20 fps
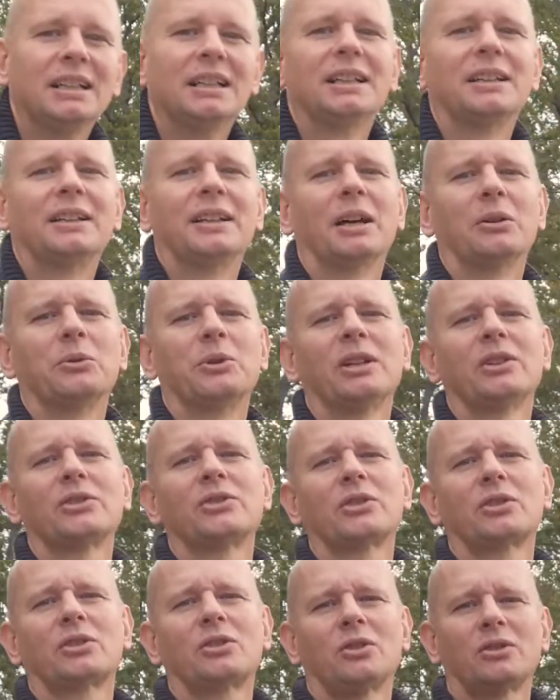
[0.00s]
Now there's a
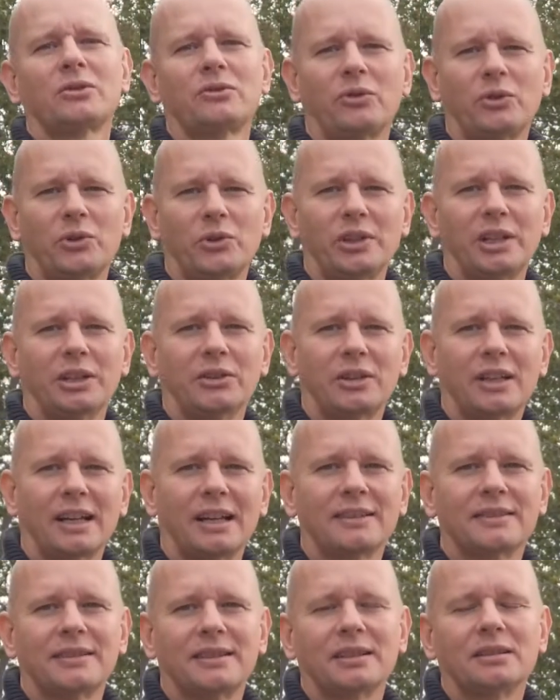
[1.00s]
cost for
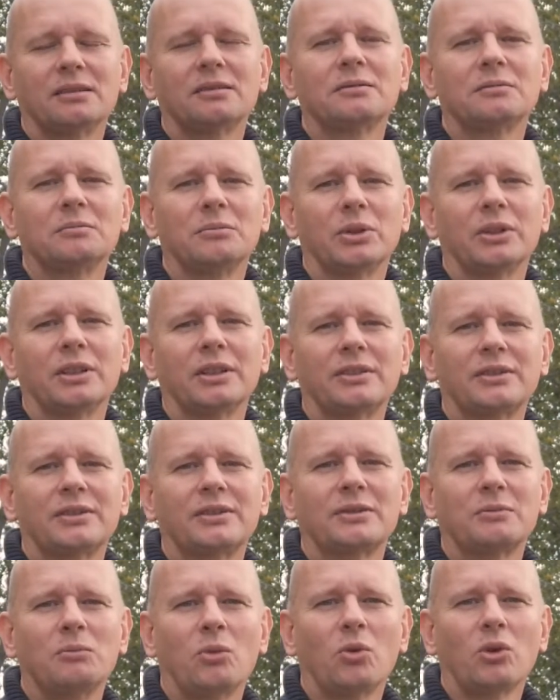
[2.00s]
rheocasting, but it's
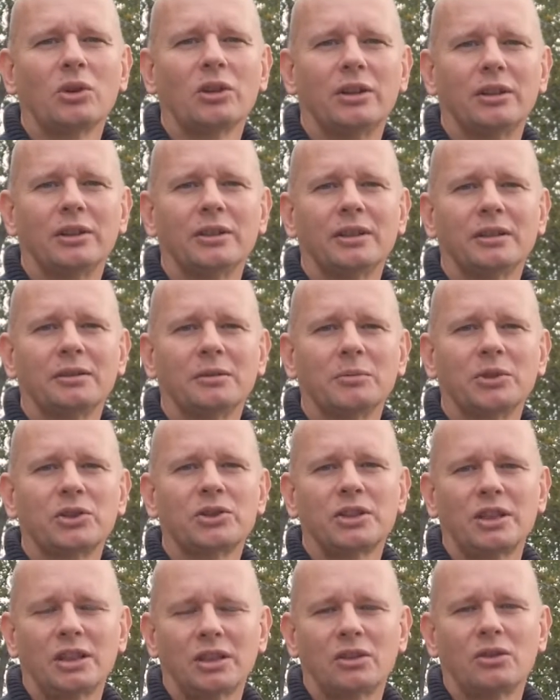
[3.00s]
smaller than the
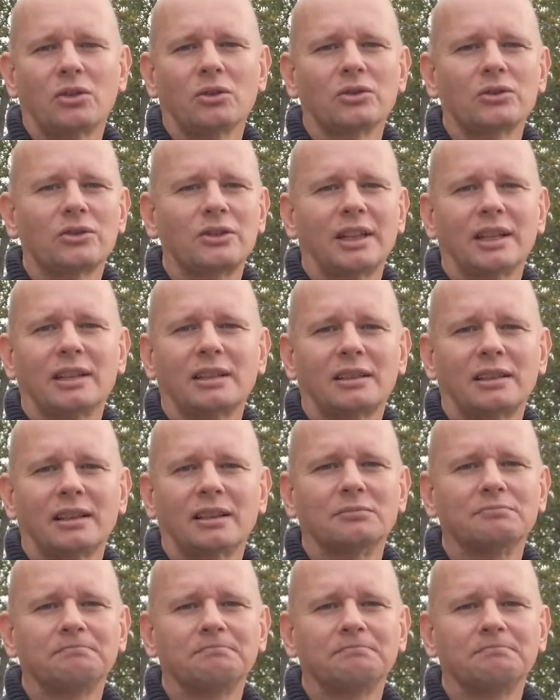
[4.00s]
machine cost delta,